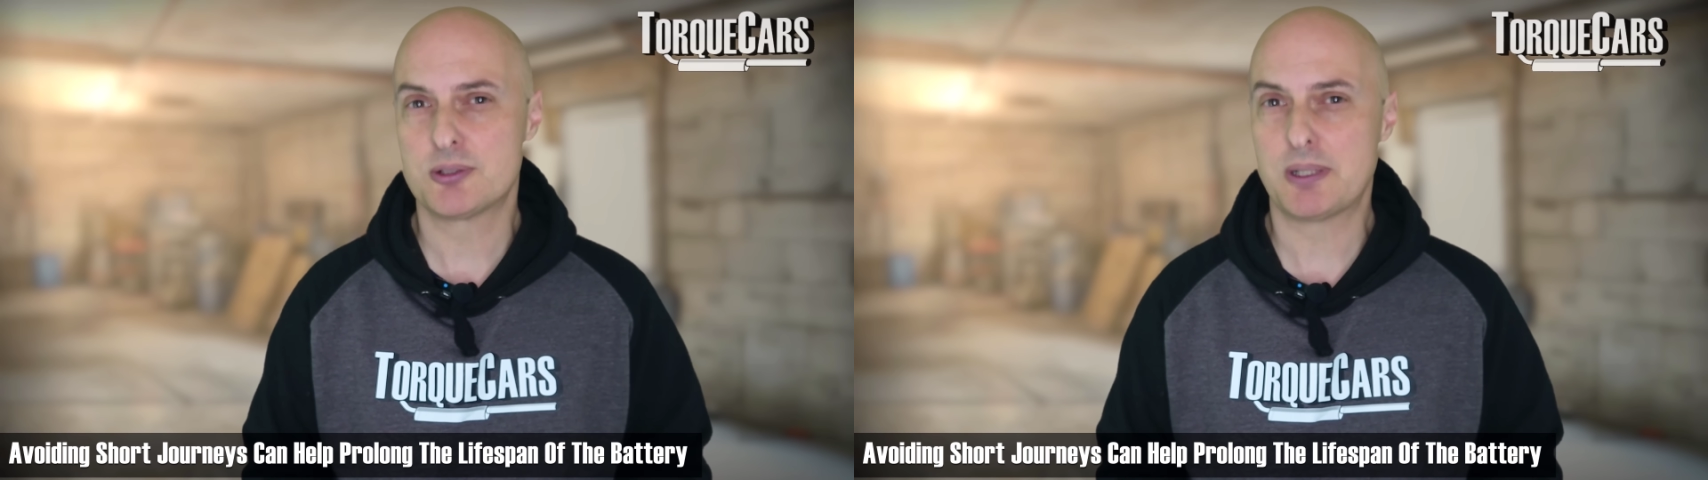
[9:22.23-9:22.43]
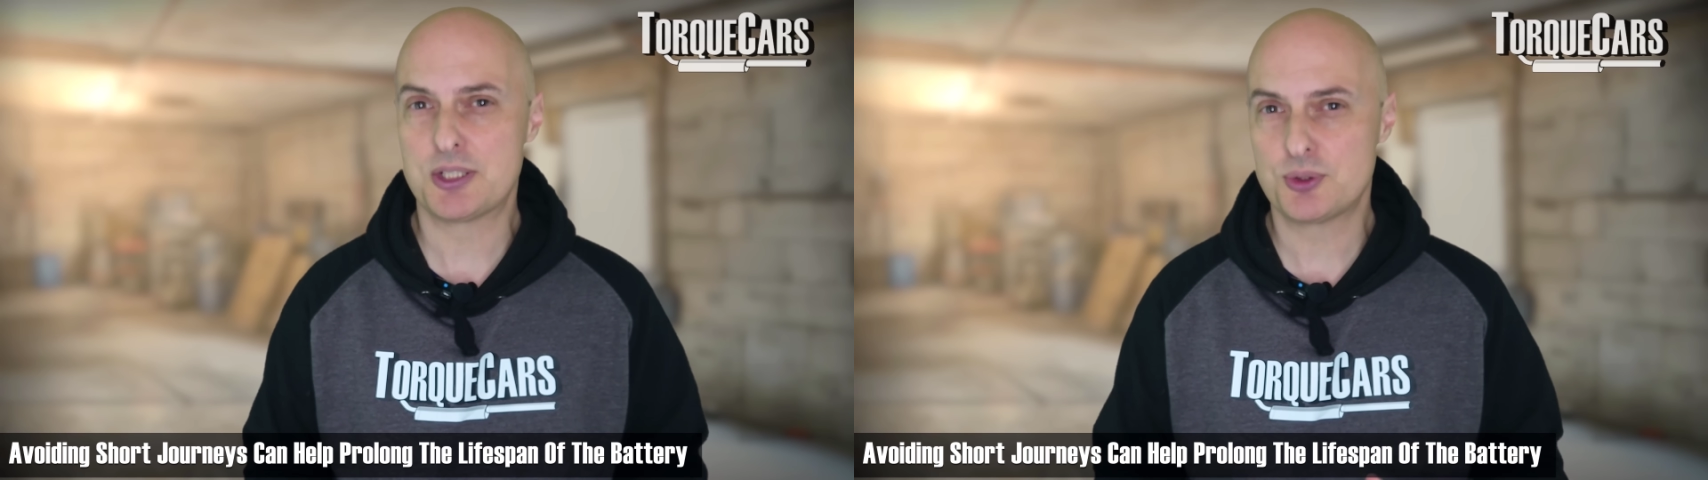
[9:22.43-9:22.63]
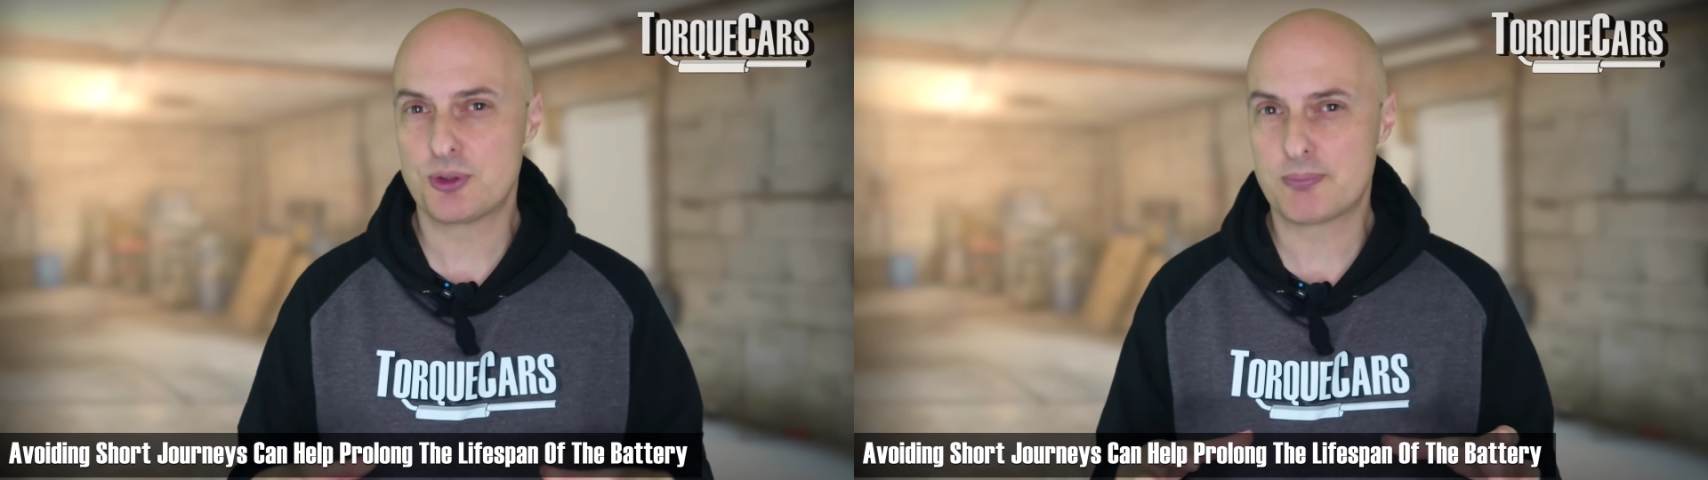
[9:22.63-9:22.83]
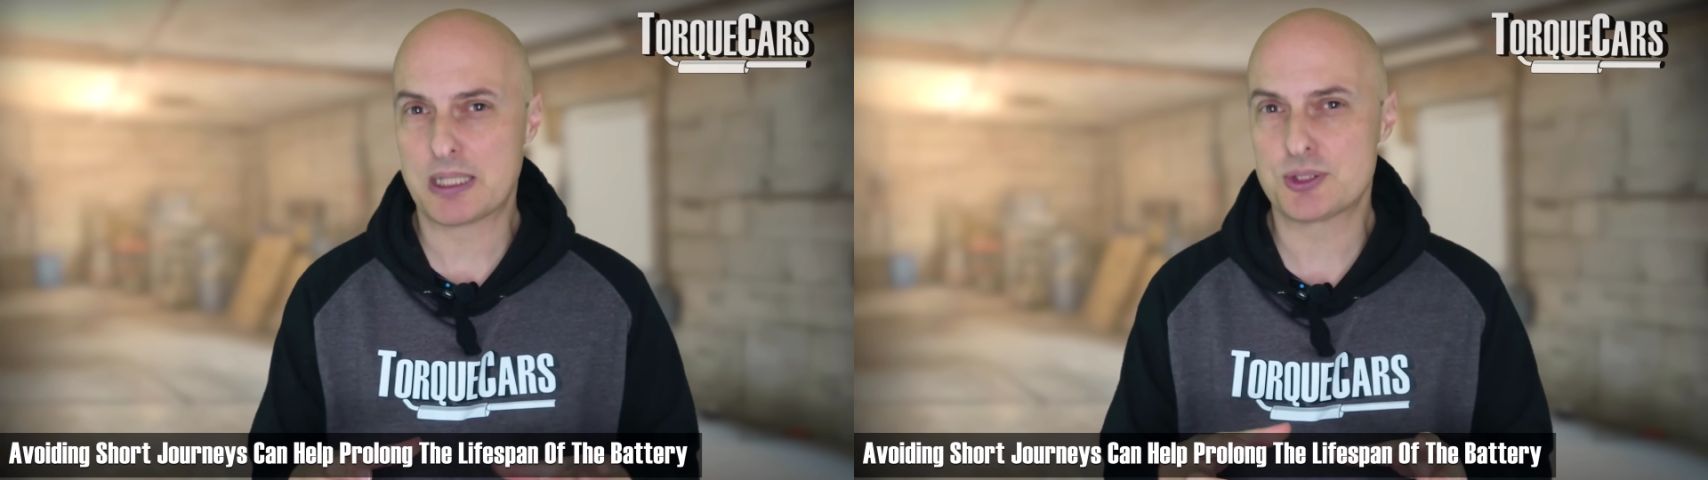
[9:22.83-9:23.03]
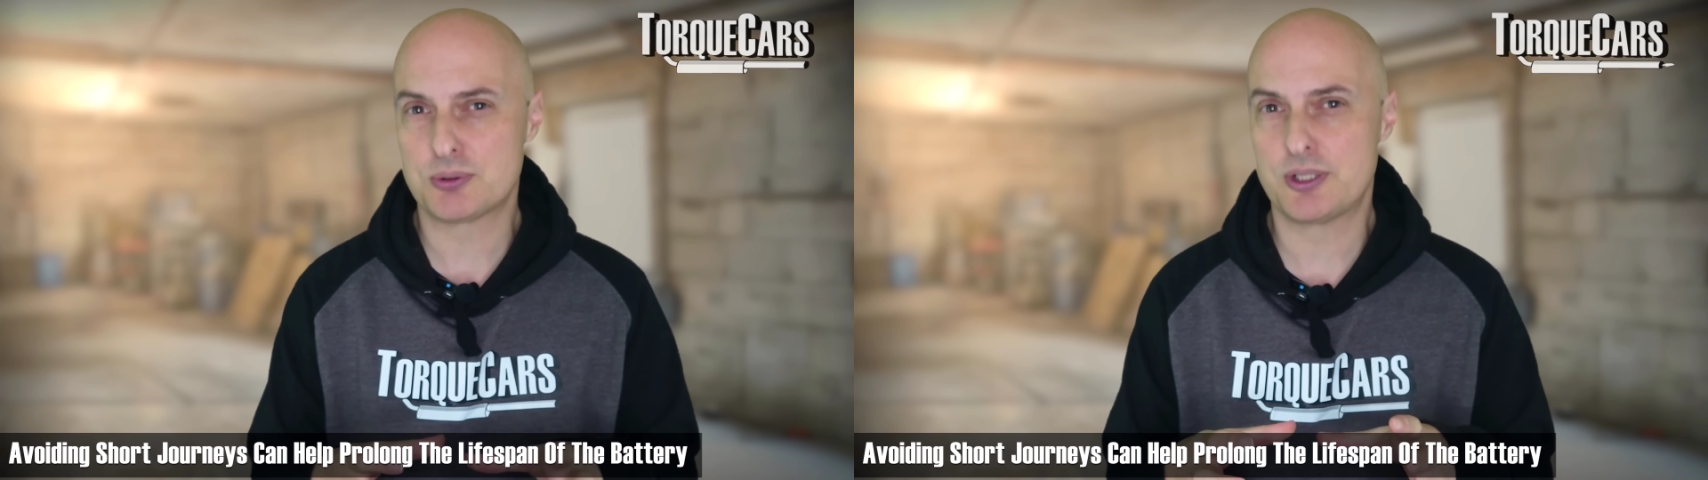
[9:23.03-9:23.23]
to make sure the
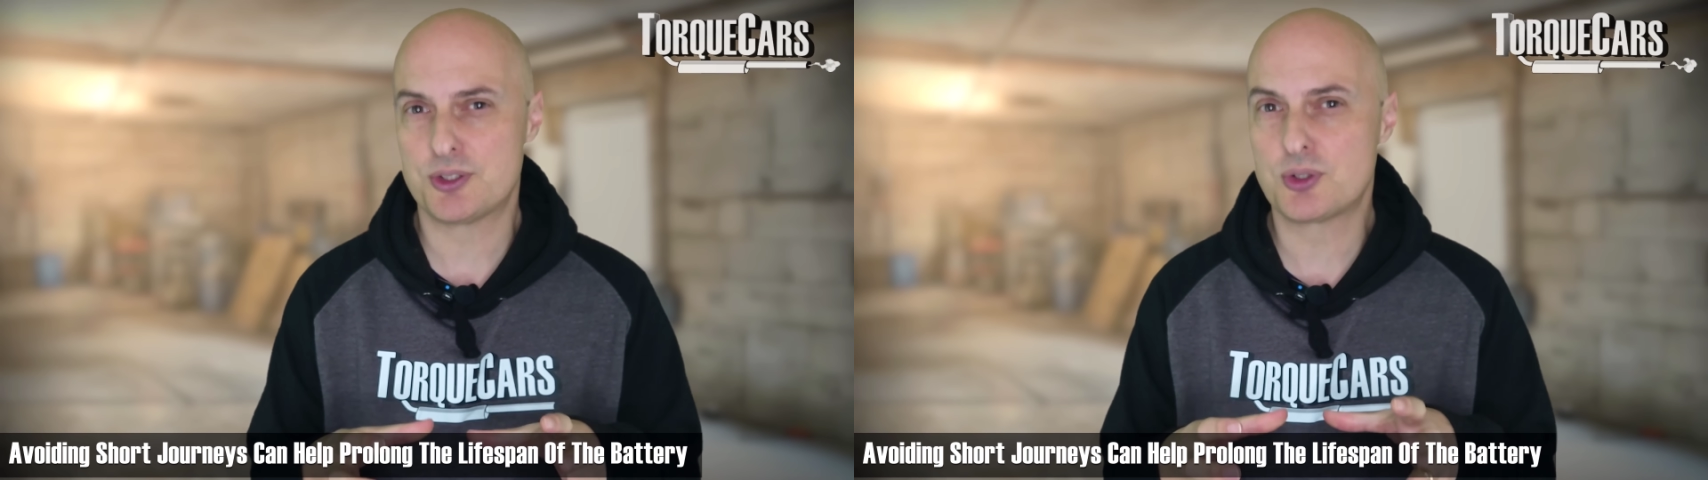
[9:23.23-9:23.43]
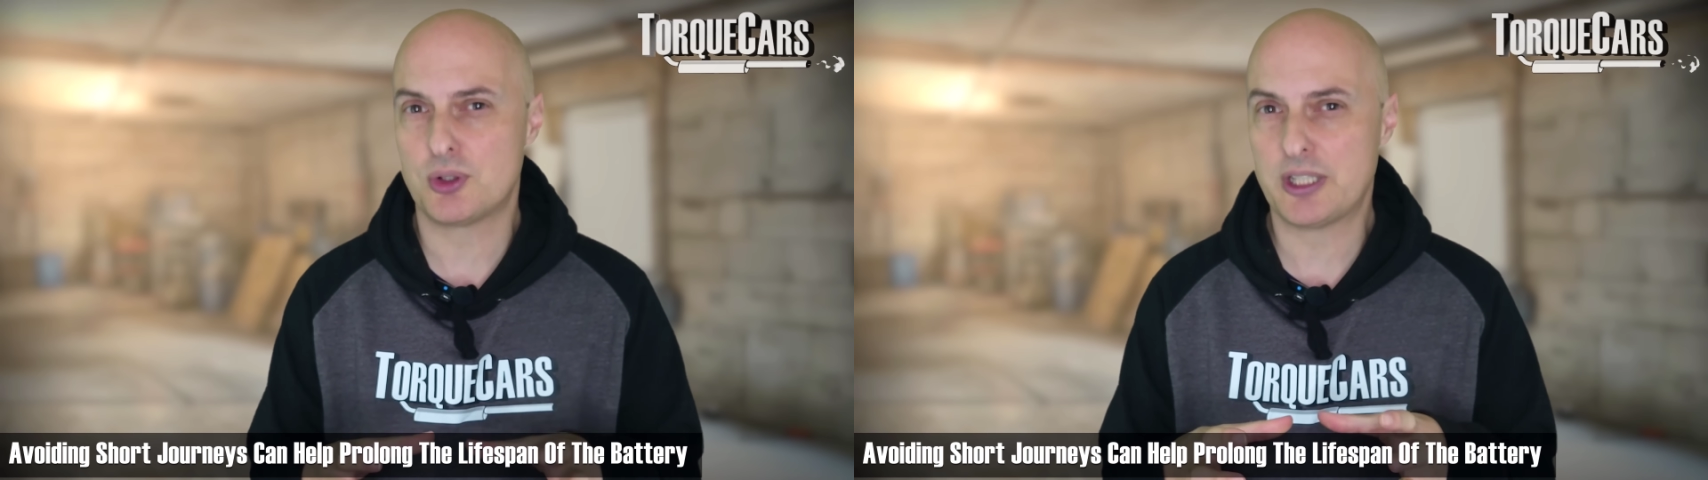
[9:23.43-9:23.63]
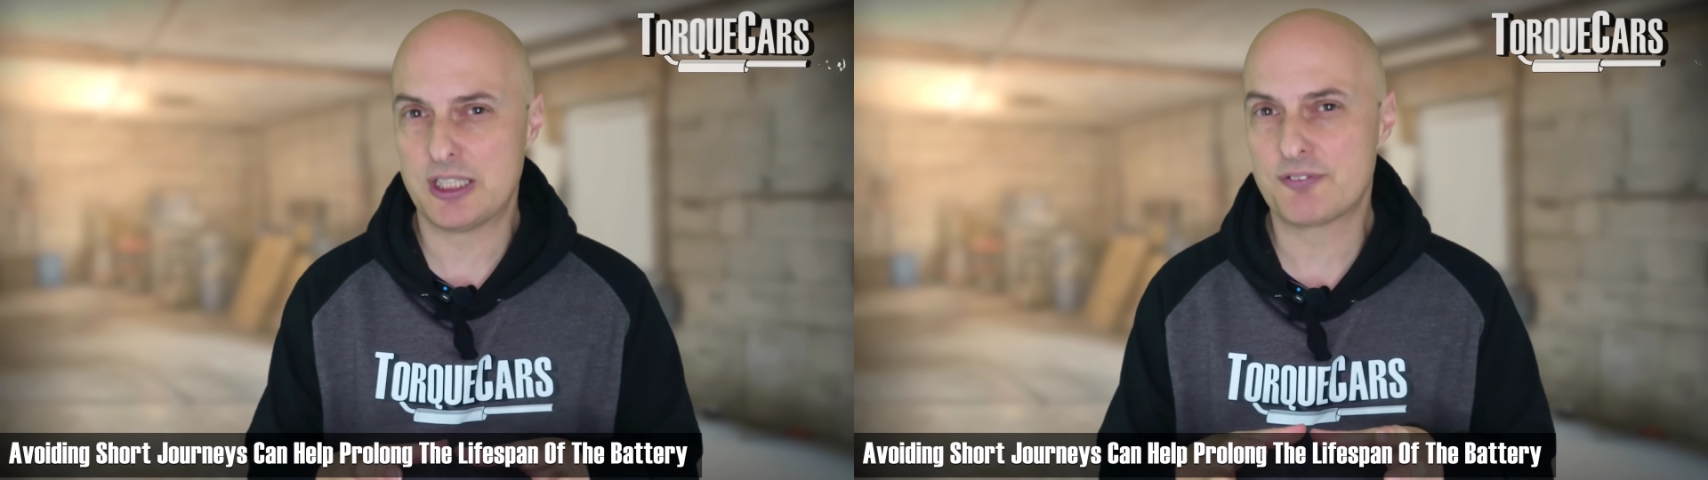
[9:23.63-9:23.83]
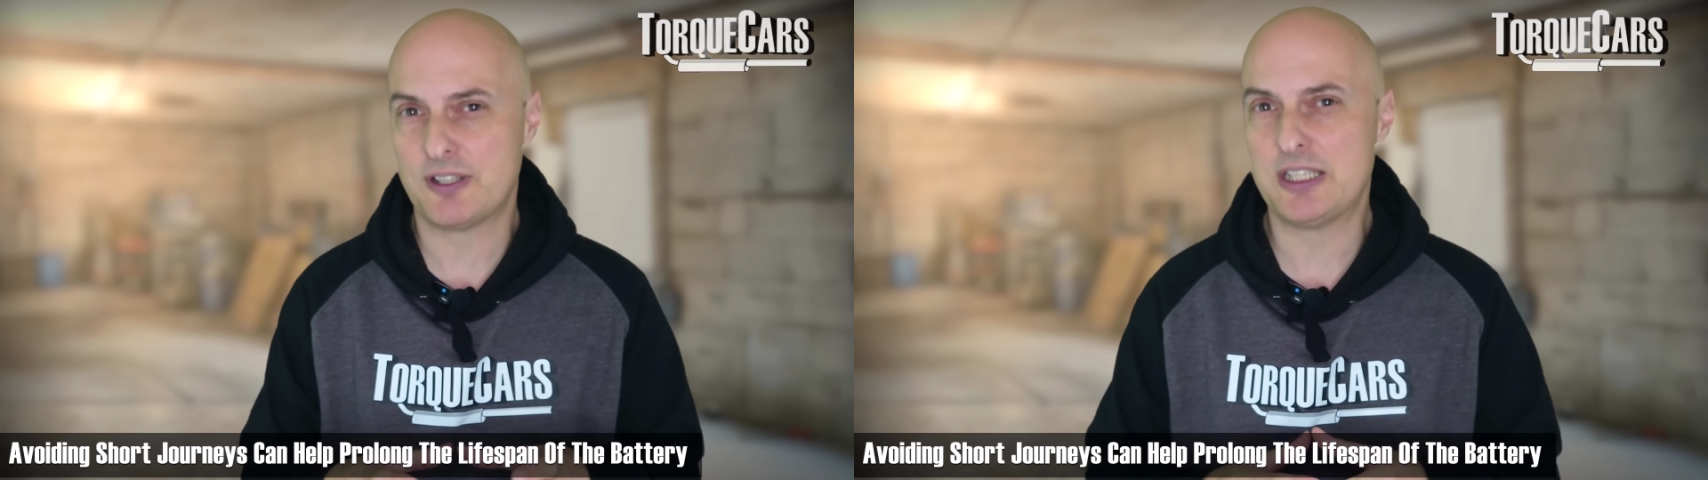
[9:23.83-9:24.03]
battery has got enough